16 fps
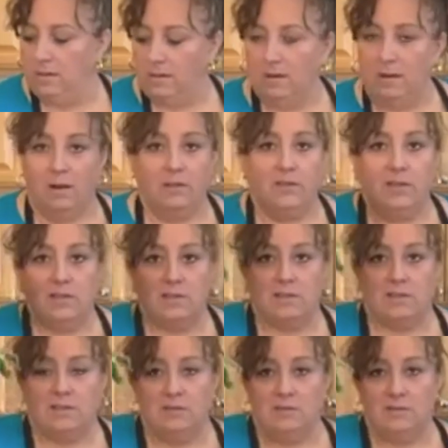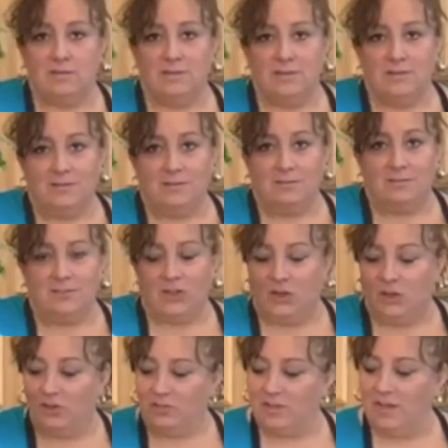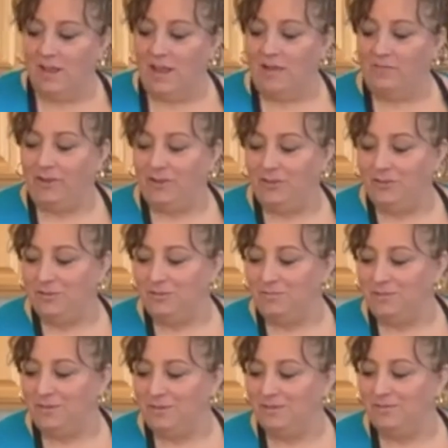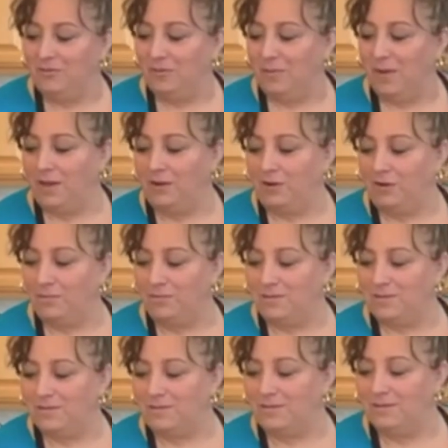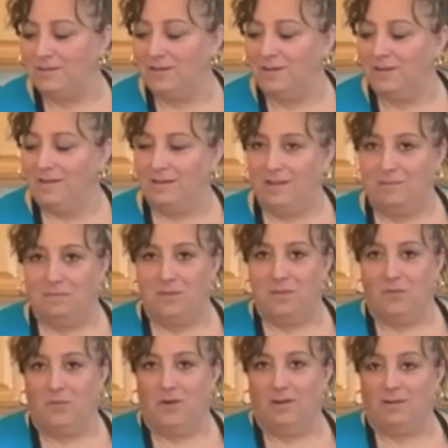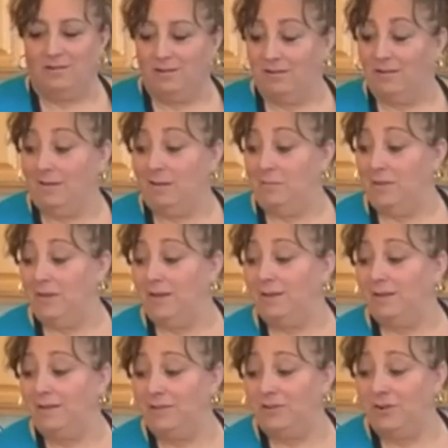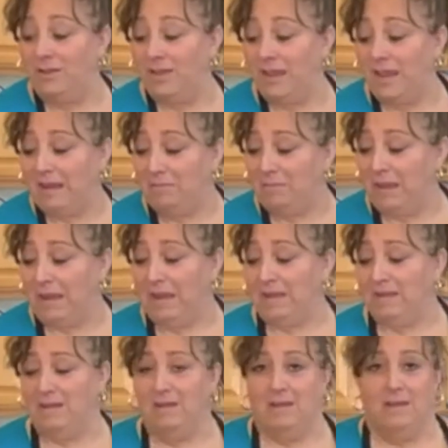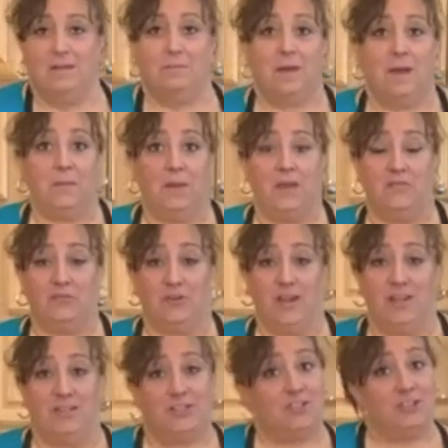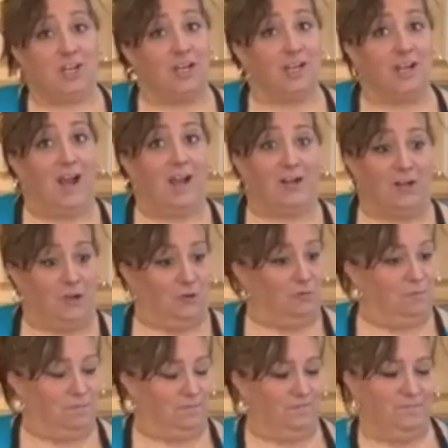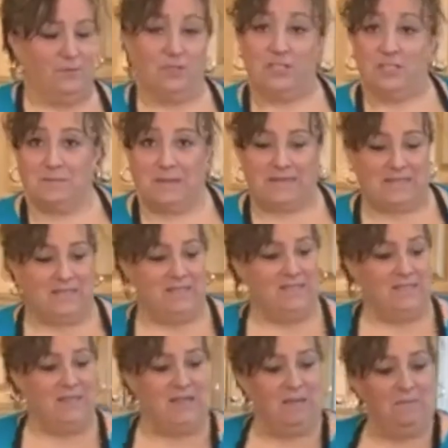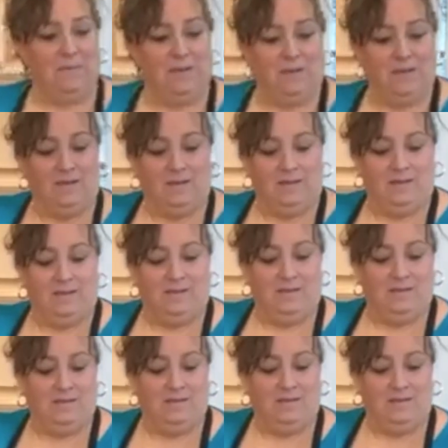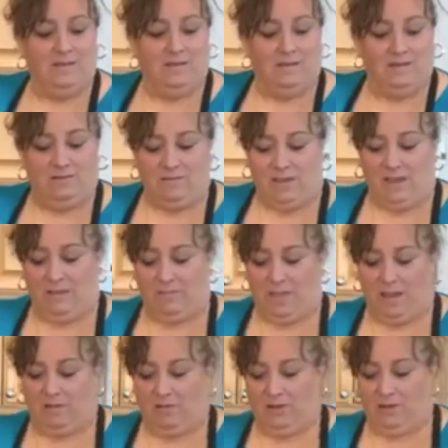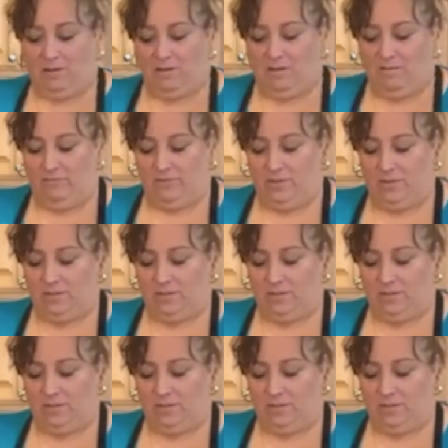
aren't these the cutest little jars I have? I use them for my herbs to keep them watered. I got them in Italy. They're all handmade by my friend Giancarlo, which is my son's name. Okay, I'm now going to cover this